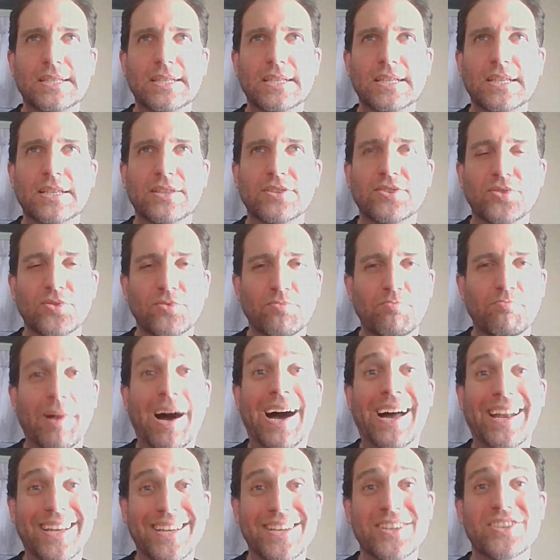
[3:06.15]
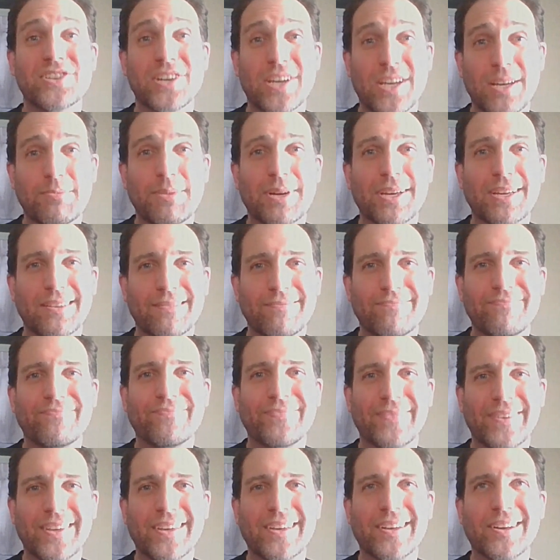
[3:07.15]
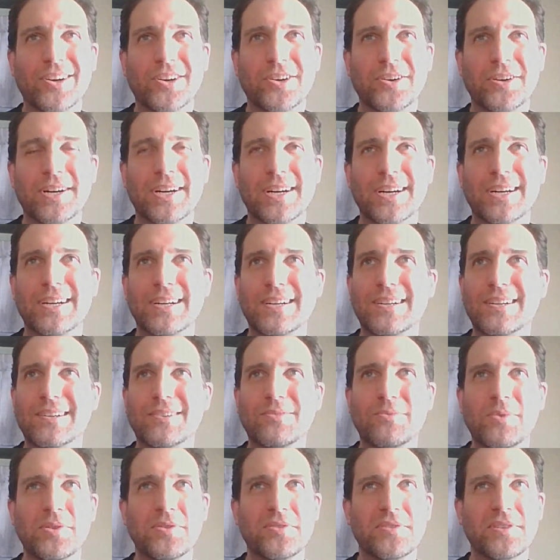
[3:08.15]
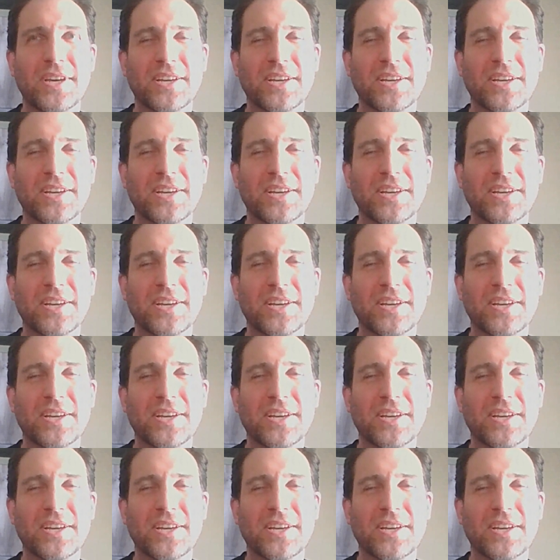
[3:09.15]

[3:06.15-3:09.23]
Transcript: into body shaming, whether